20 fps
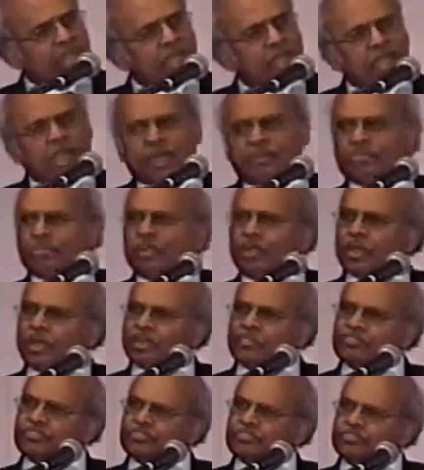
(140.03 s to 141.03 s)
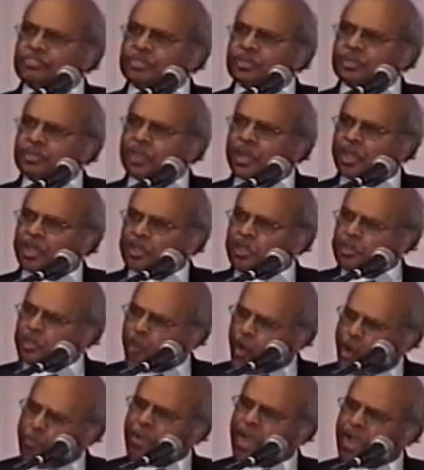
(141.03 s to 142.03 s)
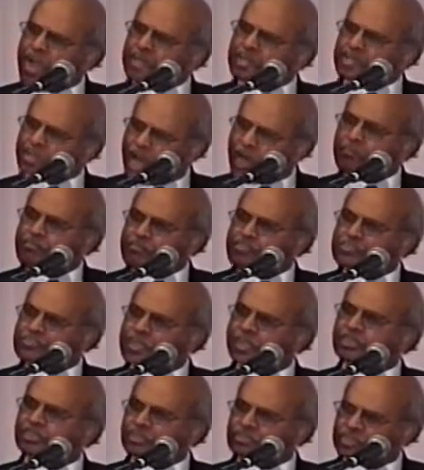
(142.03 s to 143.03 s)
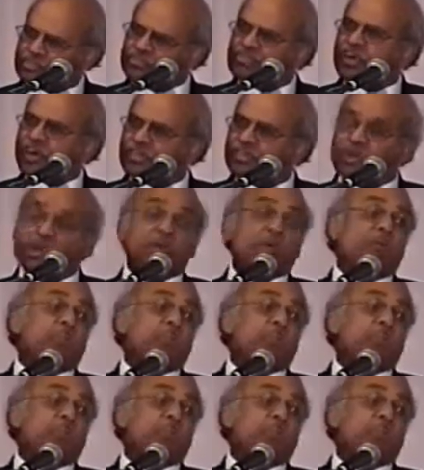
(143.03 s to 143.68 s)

and the life. No man comes unto the Father